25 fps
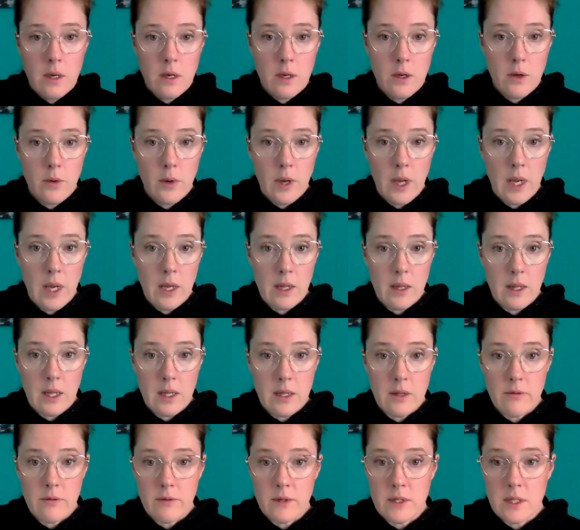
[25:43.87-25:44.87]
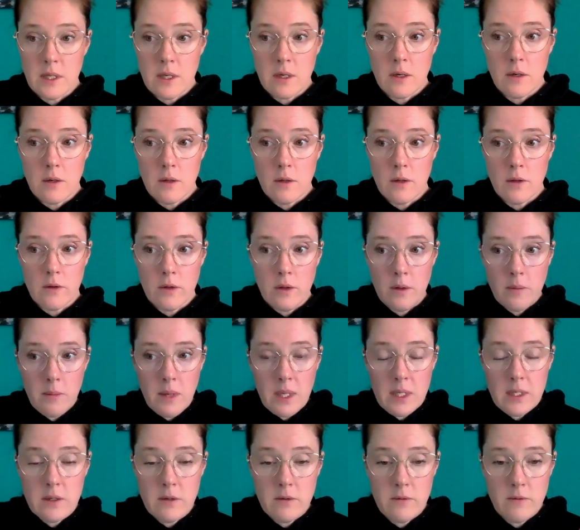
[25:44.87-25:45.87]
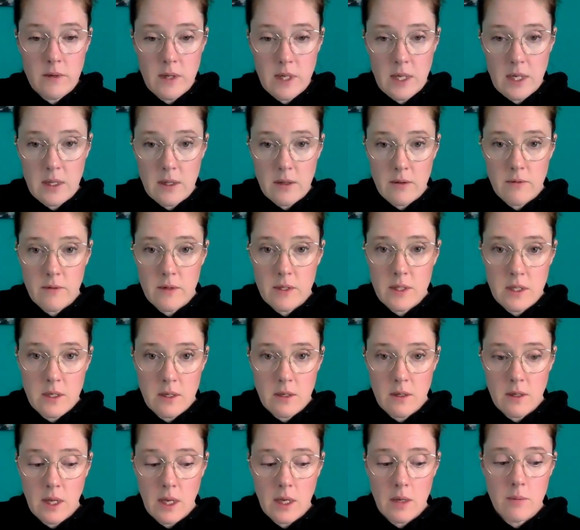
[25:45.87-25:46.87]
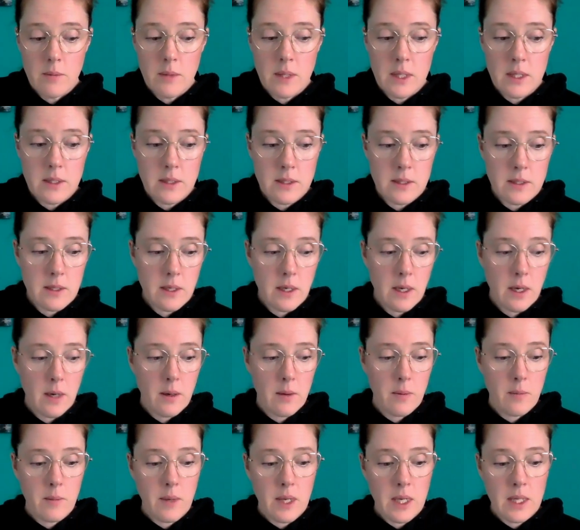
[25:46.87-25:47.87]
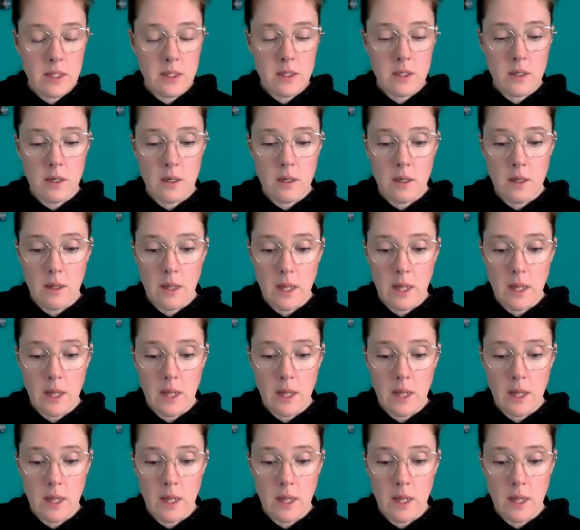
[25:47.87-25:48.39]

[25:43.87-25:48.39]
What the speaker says: creating like the physical, or the mental feeding the physical ailments. It's going